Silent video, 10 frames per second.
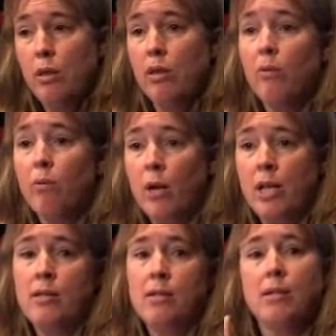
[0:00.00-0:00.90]
that
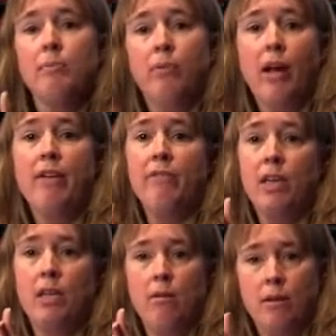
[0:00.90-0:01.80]
runs a private